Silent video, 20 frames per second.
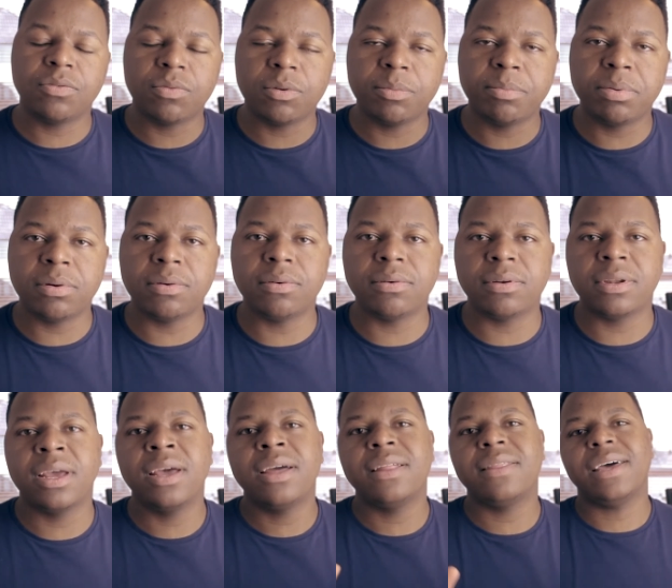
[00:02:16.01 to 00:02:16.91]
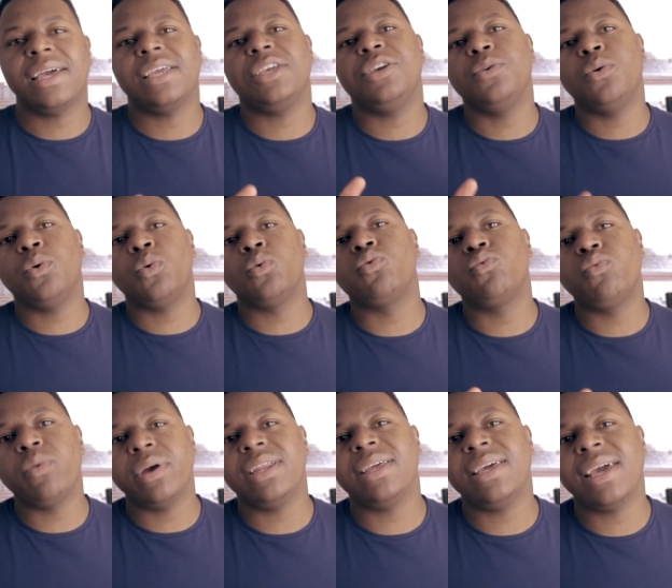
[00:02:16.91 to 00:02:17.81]
report that you
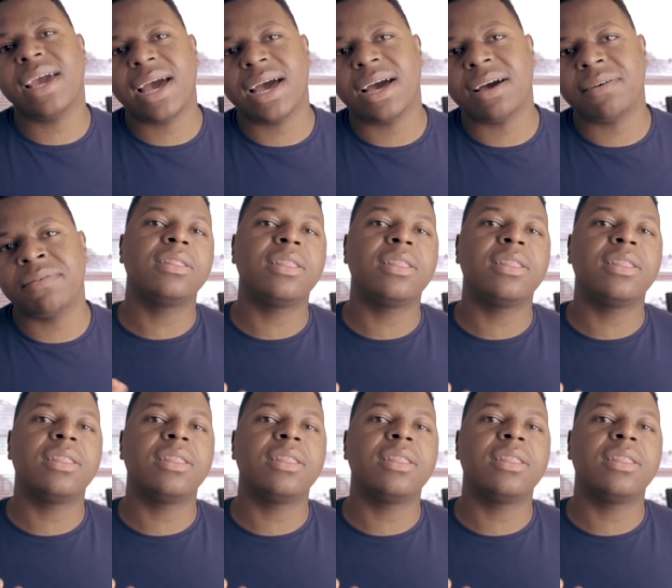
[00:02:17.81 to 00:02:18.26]
already have.